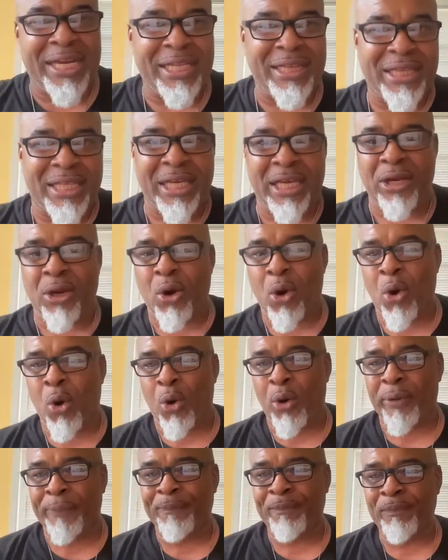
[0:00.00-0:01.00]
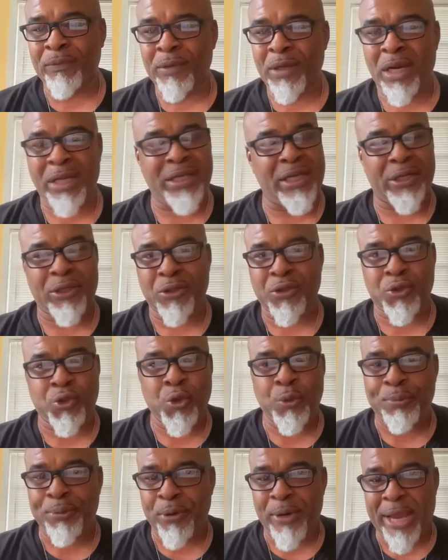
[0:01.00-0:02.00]
anything on another
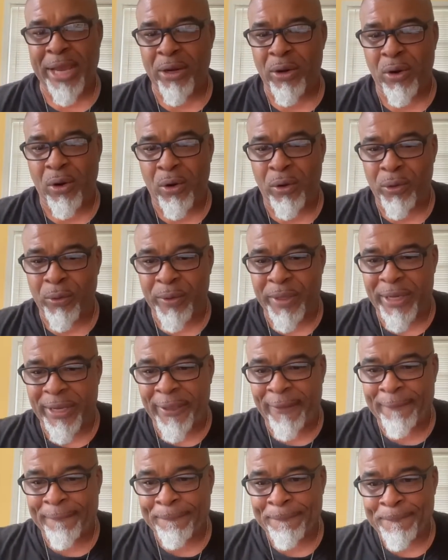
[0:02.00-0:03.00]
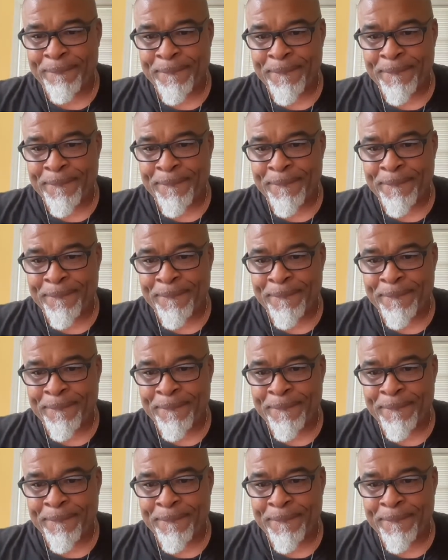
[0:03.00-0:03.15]
super at all, okay?